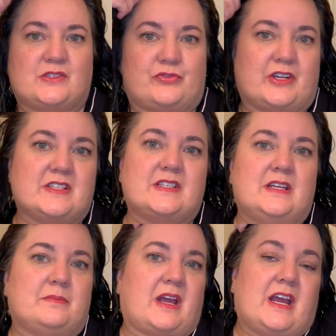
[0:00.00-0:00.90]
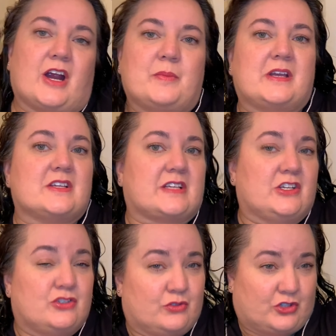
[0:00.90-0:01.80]
frizz in my hair, because I
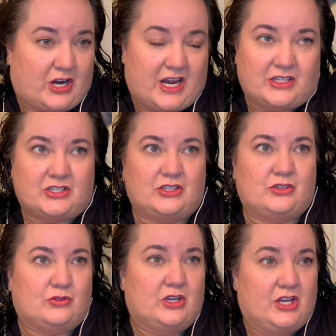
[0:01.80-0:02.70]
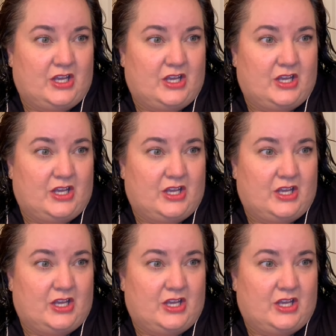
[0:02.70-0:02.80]
do try to